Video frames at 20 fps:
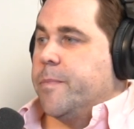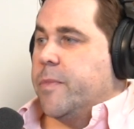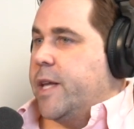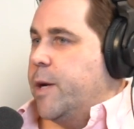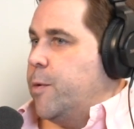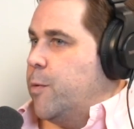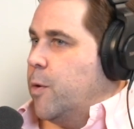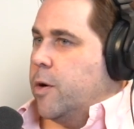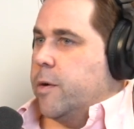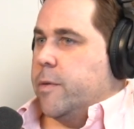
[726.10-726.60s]

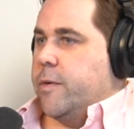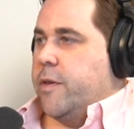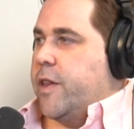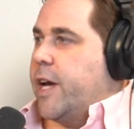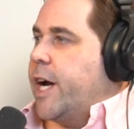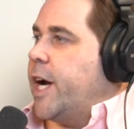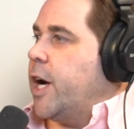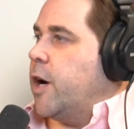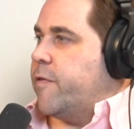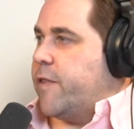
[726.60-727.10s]
They weren't
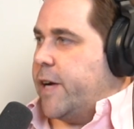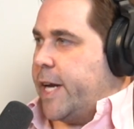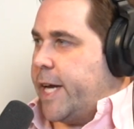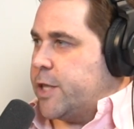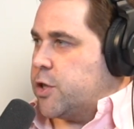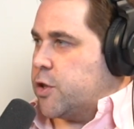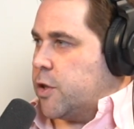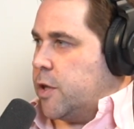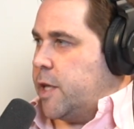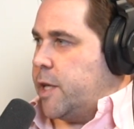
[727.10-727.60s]
there
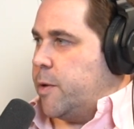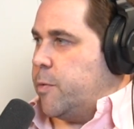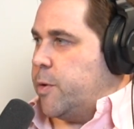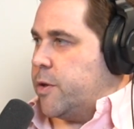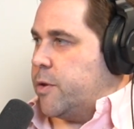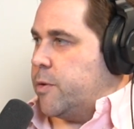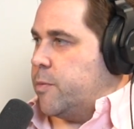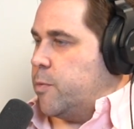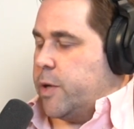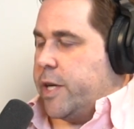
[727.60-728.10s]
financially
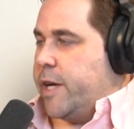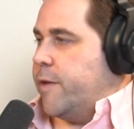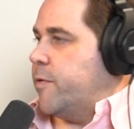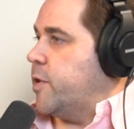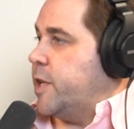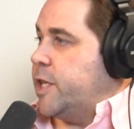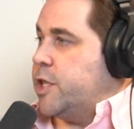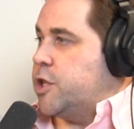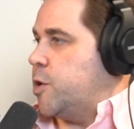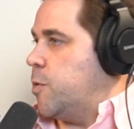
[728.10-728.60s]
with
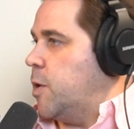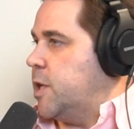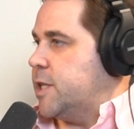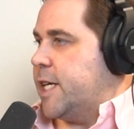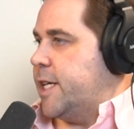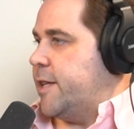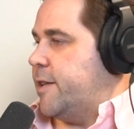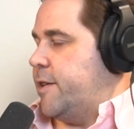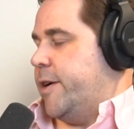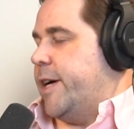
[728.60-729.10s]
whatever the issue
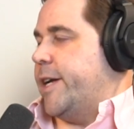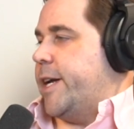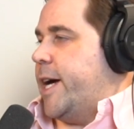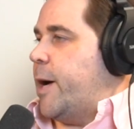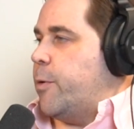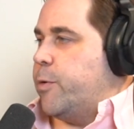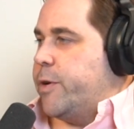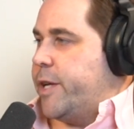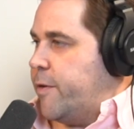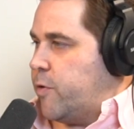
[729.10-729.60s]
was.
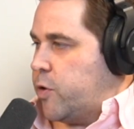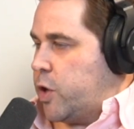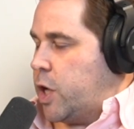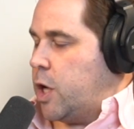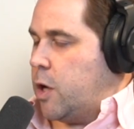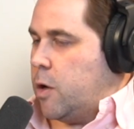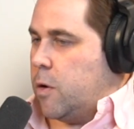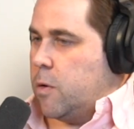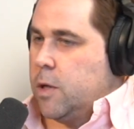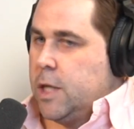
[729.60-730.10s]
I would never
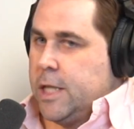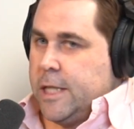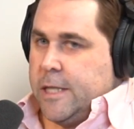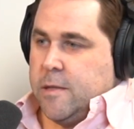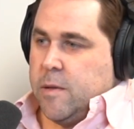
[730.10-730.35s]
know.